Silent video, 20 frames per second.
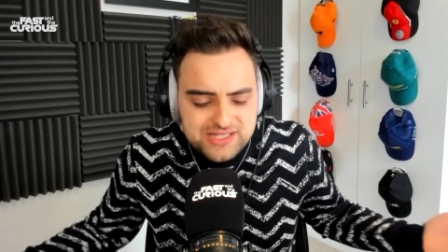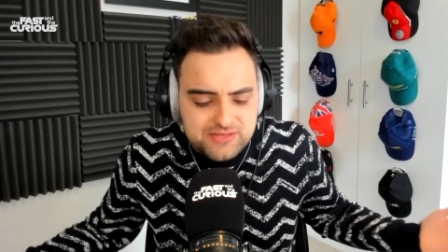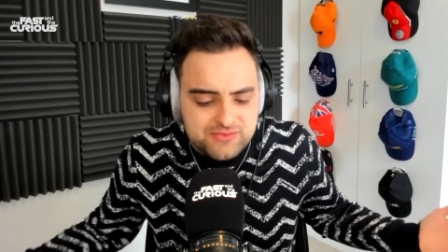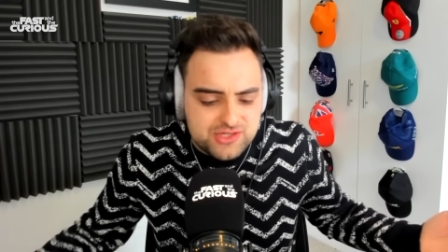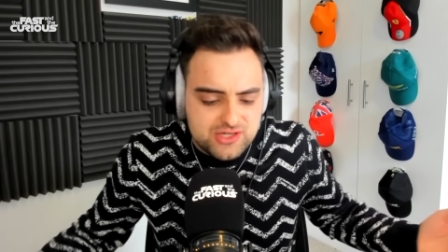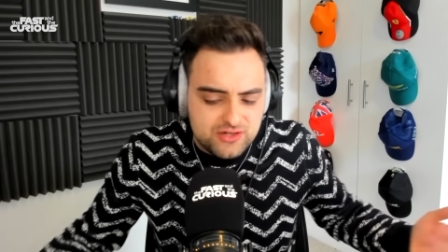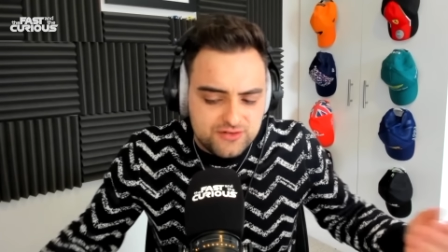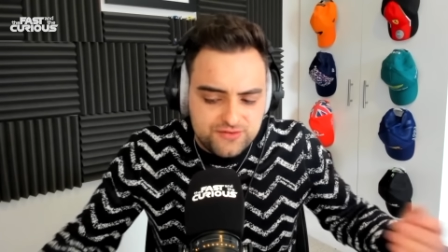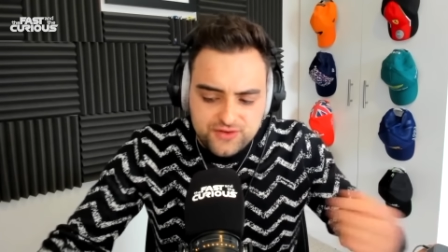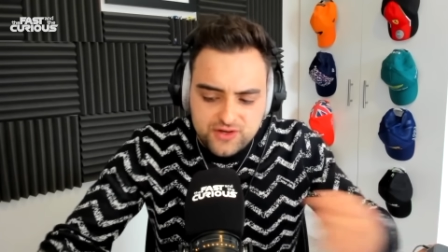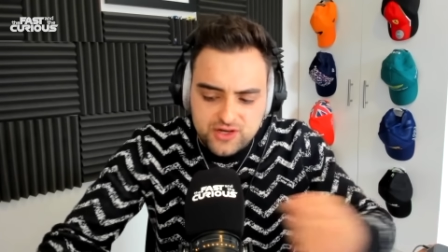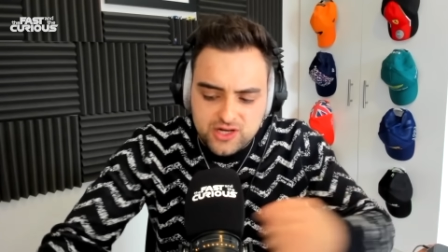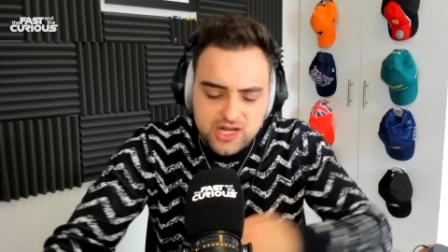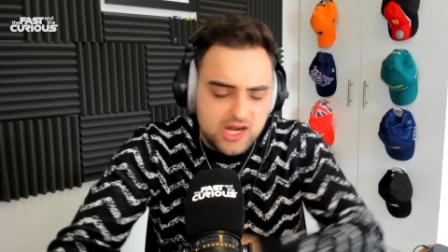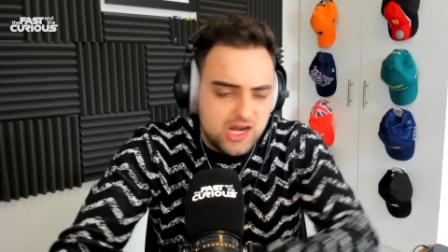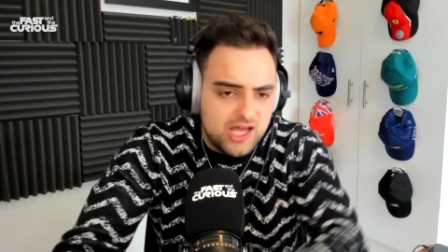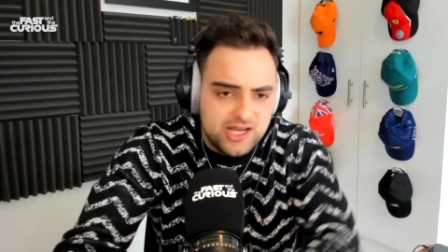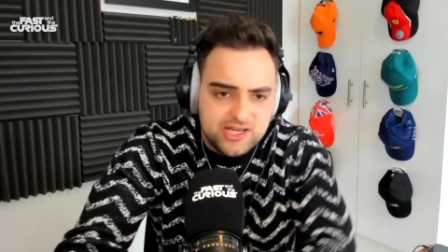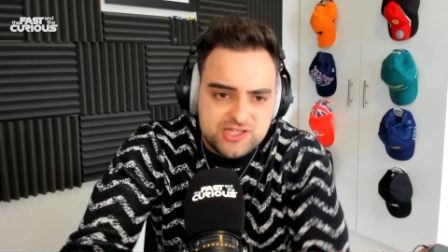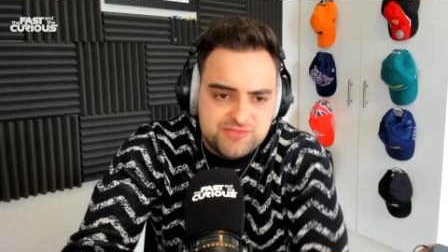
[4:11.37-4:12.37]
It was good fun. I
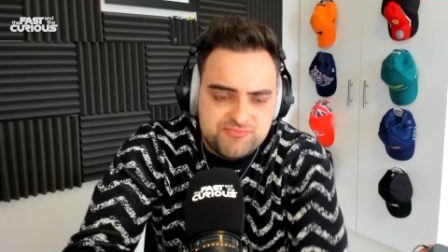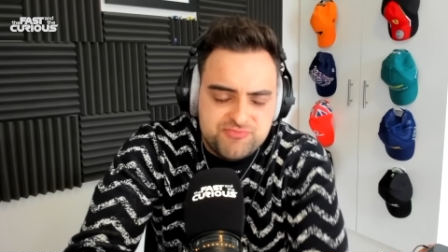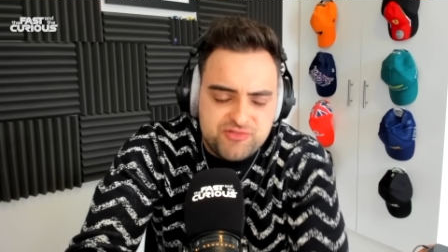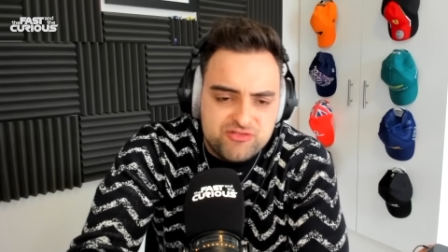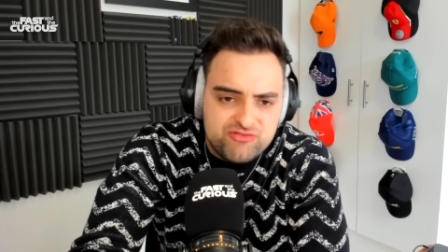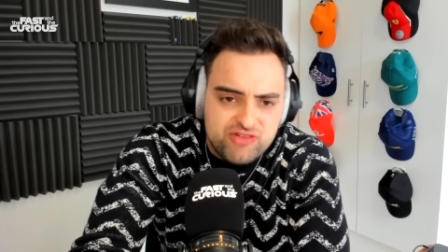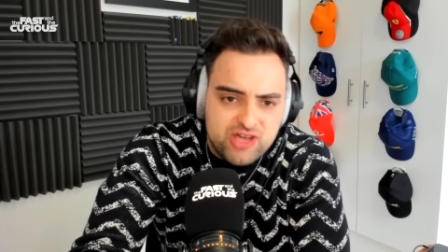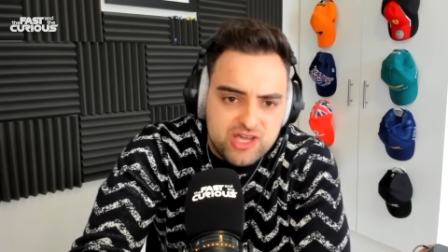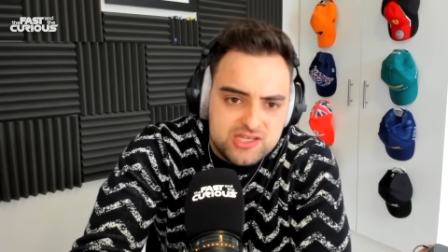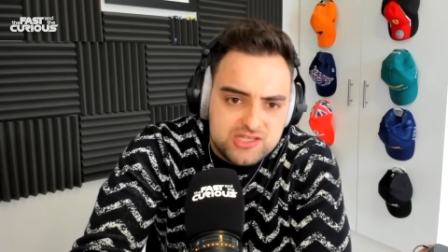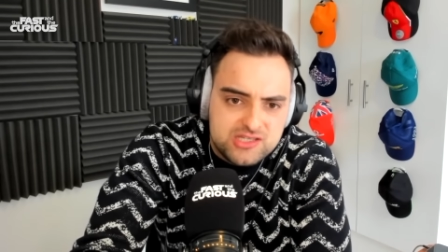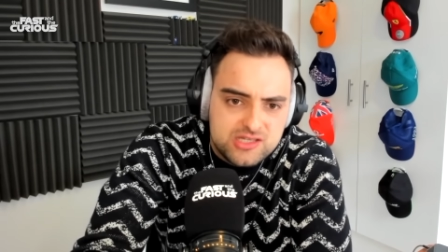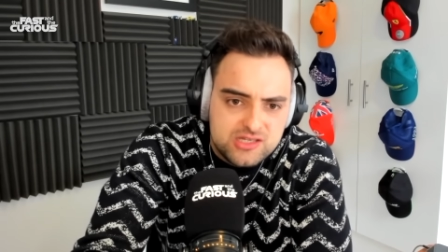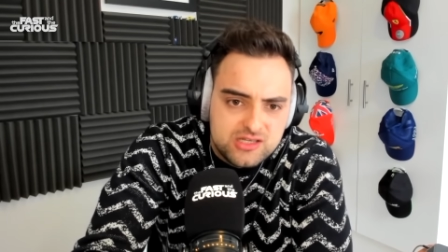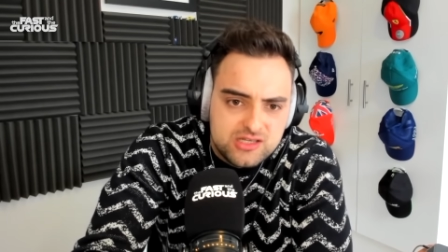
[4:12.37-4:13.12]
like a sprint race.